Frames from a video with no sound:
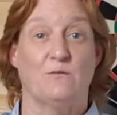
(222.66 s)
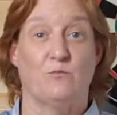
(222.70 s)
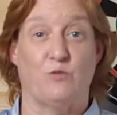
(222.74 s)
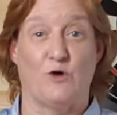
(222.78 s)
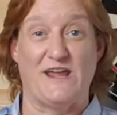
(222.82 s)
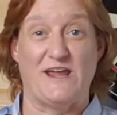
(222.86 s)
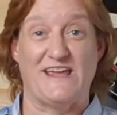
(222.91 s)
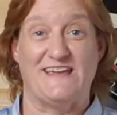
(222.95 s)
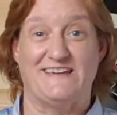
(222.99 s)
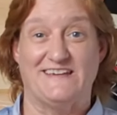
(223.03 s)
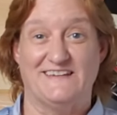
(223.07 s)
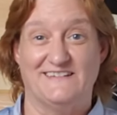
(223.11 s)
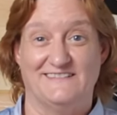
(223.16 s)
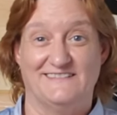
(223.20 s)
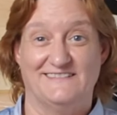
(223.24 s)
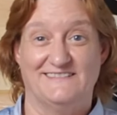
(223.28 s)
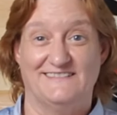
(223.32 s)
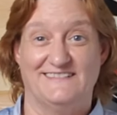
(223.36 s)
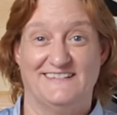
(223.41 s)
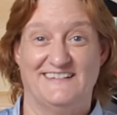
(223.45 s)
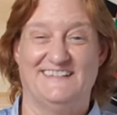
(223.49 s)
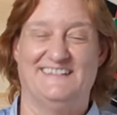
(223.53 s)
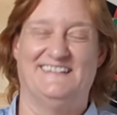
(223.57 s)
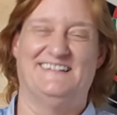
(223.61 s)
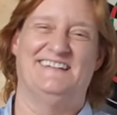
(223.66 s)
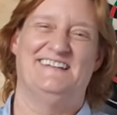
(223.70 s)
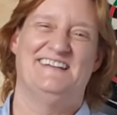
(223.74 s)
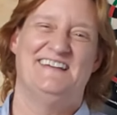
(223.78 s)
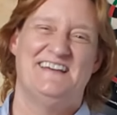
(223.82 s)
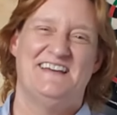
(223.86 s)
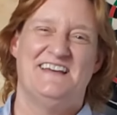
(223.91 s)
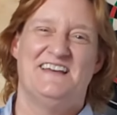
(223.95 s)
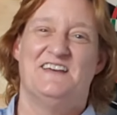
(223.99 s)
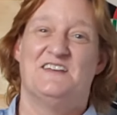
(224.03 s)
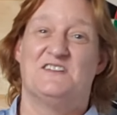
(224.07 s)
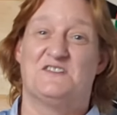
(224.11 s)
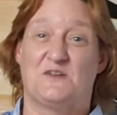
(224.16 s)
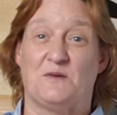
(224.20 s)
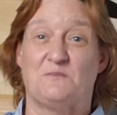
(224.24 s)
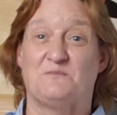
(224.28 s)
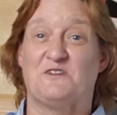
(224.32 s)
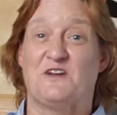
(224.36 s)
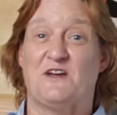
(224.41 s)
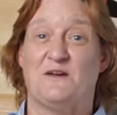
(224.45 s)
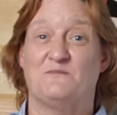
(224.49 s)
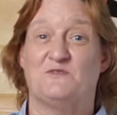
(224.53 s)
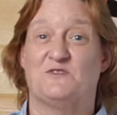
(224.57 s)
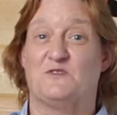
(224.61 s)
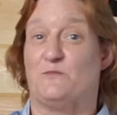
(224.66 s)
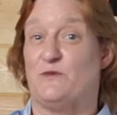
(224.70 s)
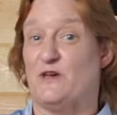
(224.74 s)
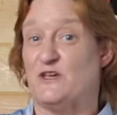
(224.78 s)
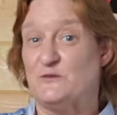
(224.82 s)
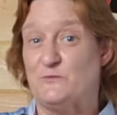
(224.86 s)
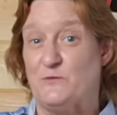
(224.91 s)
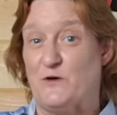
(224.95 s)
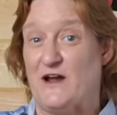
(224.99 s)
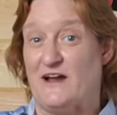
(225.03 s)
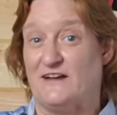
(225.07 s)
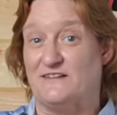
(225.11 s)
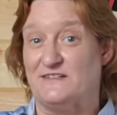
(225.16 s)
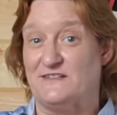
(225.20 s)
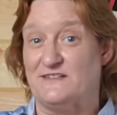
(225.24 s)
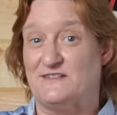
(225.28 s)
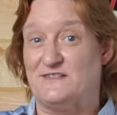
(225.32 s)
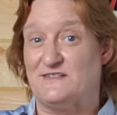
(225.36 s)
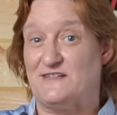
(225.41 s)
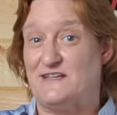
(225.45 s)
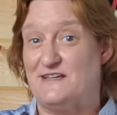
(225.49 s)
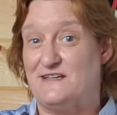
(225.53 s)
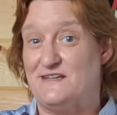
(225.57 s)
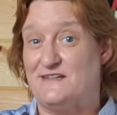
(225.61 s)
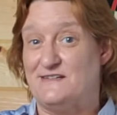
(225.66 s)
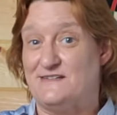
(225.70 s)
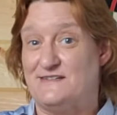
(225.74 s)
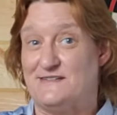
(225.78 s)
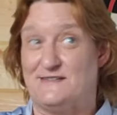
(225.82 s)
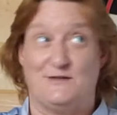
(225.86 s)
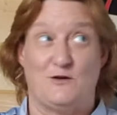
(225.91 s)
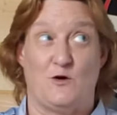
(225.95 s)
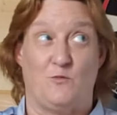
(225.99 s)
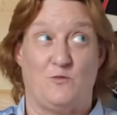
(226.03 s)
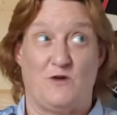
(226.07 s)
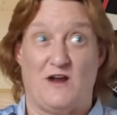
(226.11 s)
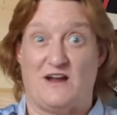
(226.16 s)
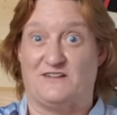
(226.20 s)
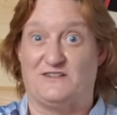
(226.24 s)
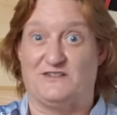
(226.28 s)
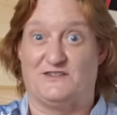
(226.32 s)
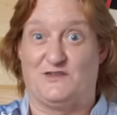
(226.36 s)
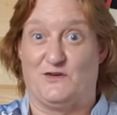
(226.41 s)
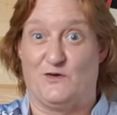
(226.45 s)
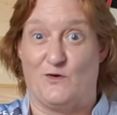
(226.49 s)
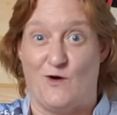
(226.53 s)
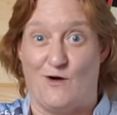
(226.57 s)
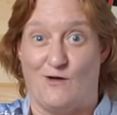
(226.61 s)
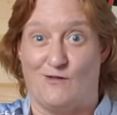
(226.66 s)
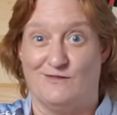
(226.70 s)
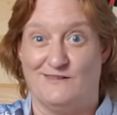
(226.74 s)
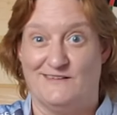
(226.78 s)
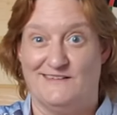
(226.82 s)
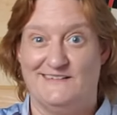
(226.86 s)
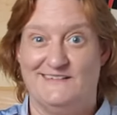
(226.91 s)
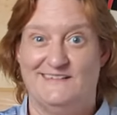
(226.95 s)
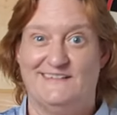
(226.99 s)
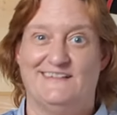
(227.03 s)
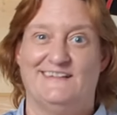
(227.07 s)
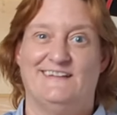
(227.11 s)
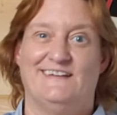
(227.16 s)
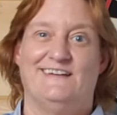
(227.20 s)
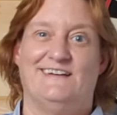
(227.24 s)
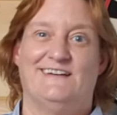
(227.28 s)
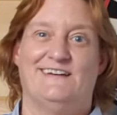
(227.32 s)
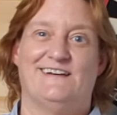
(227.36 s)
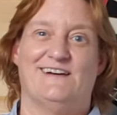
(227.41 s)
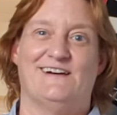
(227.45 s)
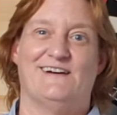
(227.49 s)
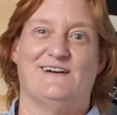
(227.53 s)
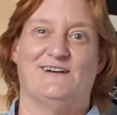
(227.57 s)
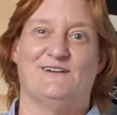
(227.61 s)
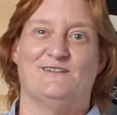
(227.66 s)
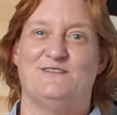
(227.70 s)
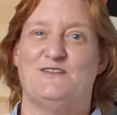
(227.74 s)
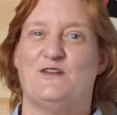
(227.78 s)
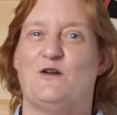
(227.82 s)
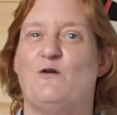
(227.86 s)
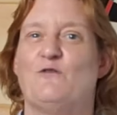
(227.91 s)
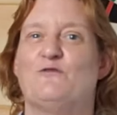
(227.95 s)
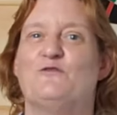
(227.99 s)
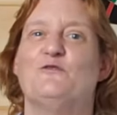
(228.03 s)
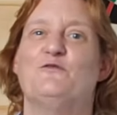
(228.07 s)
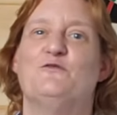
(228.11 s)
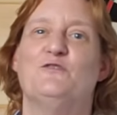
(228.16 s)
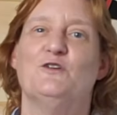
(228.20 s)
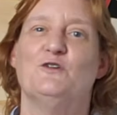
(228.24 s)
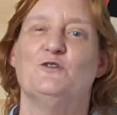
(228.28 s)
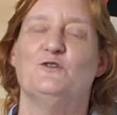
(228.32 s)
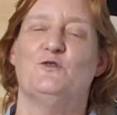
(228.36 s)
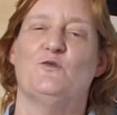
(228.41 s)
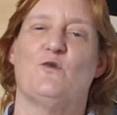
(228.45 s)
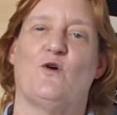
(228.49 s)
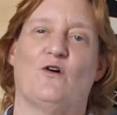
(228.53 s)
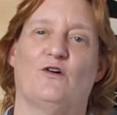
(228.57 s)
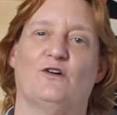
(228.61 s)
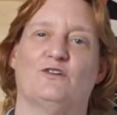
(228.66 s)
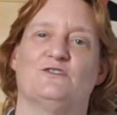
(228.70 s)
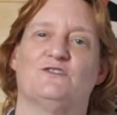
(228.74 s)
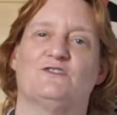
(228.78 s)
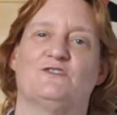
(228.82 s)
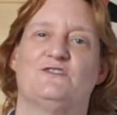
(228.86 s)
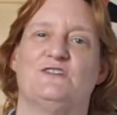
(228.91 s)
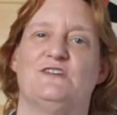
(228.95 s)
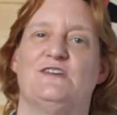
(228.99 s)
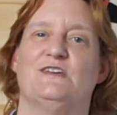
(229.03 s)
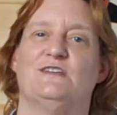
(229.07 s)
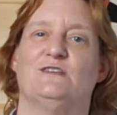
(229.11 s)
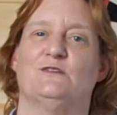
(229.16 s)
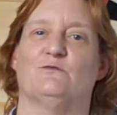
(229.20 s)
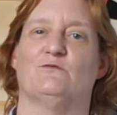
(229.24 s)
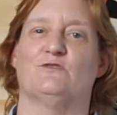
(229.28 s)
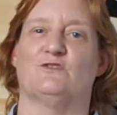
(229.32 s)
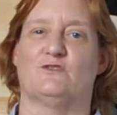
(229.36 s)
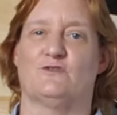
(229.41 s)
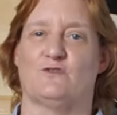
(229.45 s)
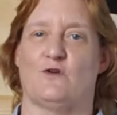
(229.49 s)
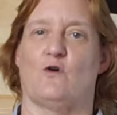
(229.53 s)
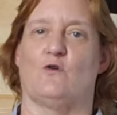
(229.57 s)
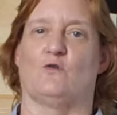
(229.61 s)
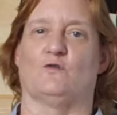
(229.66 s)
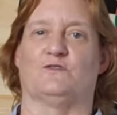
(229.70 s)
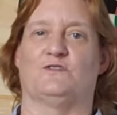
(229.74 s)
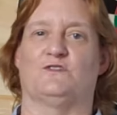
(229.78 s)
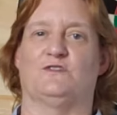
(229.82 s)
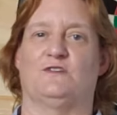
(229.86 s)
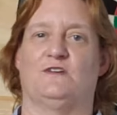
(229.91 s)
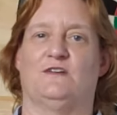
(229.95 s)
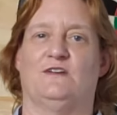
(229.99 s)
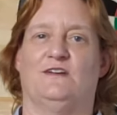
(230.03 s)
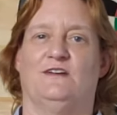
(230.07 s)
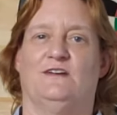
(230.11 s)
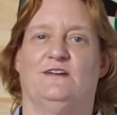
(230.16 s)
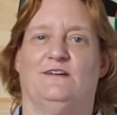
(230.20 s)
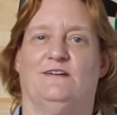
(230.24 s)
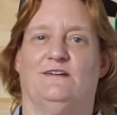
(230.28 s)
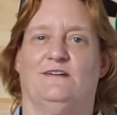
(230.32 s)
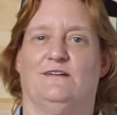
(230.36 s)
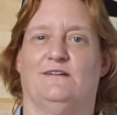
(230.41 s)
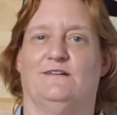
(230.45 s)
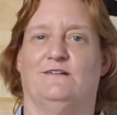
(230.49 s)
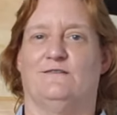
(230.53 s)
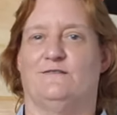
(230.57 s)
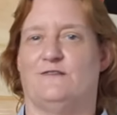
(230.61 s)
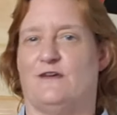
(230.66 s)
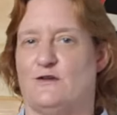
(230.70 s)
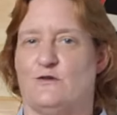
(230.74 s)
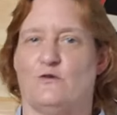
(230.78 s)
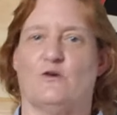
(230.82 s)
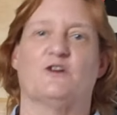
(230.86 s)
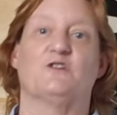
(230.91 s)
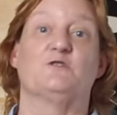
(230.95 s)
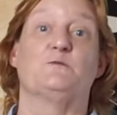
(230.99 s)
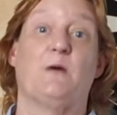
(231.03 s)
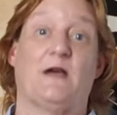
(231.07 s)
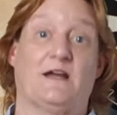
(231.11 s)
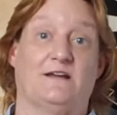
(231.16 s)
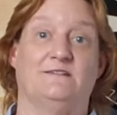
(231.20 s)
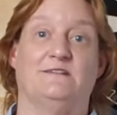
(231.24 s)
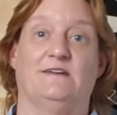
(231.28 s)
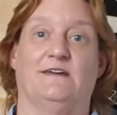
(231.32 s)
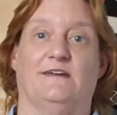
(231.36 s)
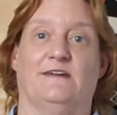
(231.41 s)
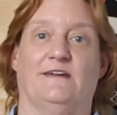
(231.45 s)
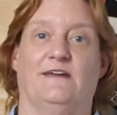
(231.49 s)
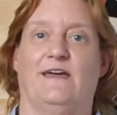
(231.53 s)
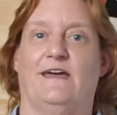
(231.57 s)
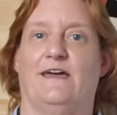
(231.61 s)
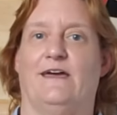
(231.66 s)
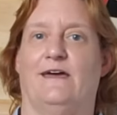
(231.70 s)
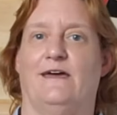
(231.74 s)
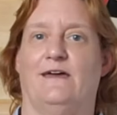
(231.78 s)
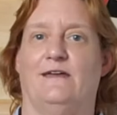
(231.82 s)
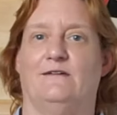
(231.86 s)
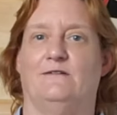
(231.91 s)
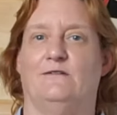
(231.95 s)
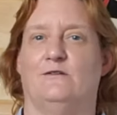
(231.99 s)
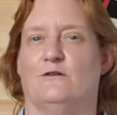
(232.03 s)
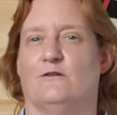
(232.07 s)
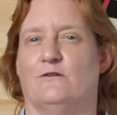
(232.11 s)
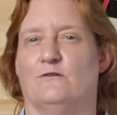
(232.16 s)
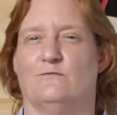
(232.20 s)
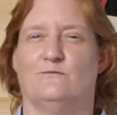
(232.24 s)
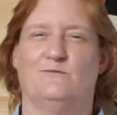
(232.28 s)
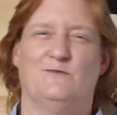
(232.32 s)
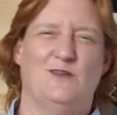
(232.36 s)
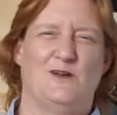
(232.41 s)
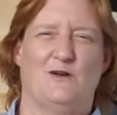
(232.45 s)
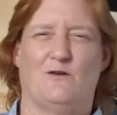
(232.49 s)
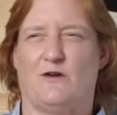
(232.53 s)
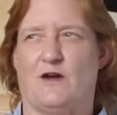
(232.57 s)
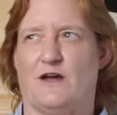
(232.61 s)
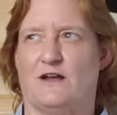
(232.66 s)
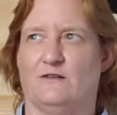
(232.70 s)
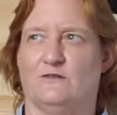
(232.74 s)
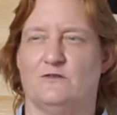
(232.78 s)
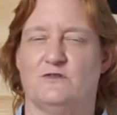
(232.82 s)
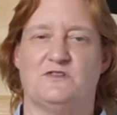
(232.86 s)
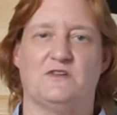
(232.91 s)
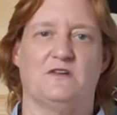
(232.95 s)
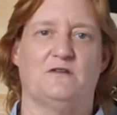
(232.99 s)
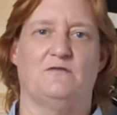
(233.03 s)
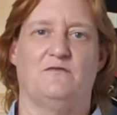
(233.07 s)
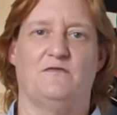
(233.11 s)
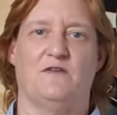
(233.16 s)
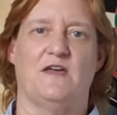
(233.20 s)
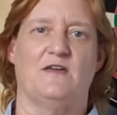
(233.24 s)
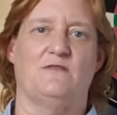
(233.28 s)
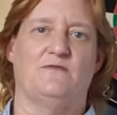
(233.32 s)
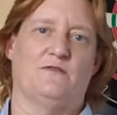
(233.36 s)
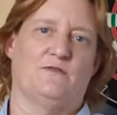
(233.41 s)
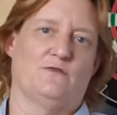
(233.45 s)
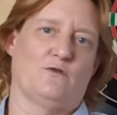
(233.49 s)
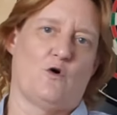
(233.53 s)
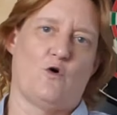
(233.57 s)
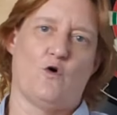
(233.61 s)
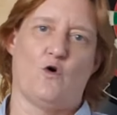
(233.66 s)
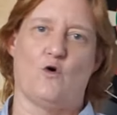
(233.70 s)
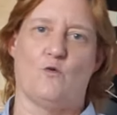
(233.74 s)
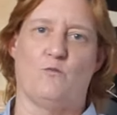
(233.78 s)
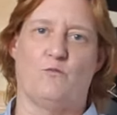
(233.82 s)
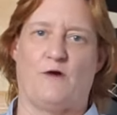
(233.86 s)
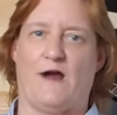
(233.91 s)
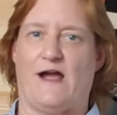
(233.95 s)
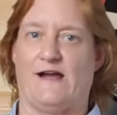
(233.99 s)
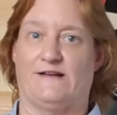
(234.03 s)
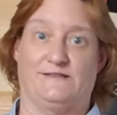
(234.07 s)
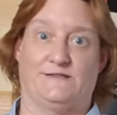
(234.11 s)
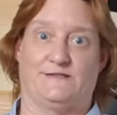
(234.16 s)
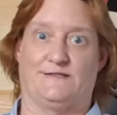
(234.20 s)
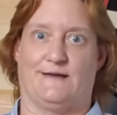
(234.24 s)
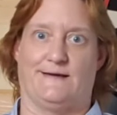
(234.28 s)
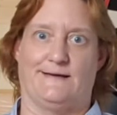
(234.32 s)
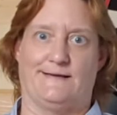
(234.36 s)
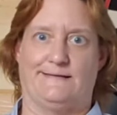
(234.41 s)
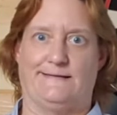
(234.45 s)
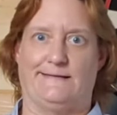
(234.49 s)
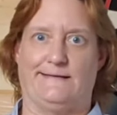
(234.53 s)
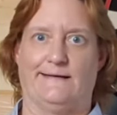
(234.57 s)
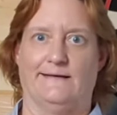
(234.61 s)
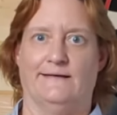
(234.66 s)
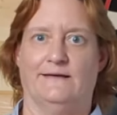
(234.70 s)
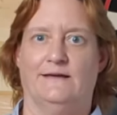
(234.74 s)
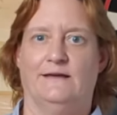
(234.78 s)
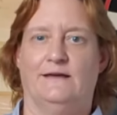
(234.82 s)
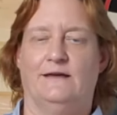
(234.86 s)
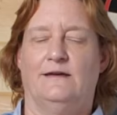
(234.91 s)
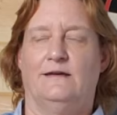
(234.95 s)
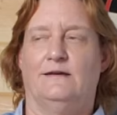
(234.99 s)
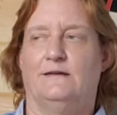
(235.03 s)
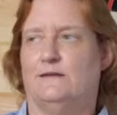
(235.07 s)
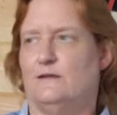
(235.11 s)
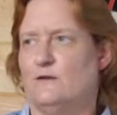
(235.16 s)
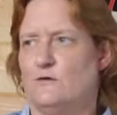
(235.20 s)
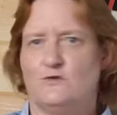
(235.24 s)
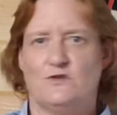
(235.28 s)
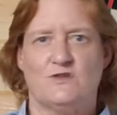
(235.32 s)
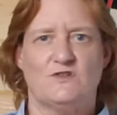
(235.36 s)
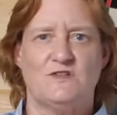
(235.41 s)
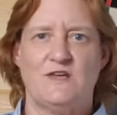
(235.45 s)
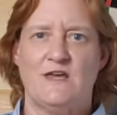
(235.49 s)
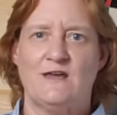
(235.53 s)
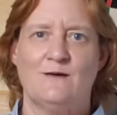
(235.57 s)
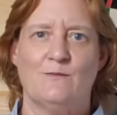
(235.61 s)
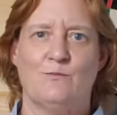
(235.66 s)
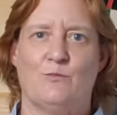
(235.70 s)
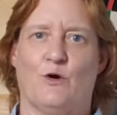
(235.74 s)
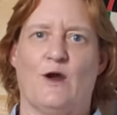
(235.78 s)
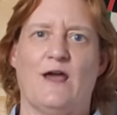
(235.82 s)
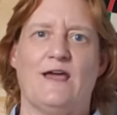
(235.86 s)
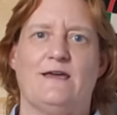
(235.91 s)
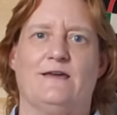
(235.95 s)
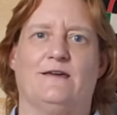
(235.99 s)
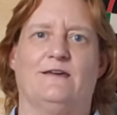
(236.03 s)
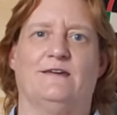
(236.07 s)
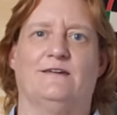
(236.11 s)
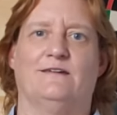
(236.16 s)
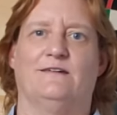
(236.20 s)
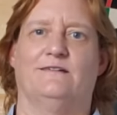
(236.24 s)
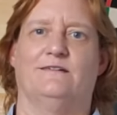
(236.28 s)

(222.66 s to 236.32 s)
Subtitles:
a break. Sometimes the best practice is no practice at all. If you feel you aren't seeing the results that you're expecting and you're, kind of losing faith in the whole practice idea, just take a break.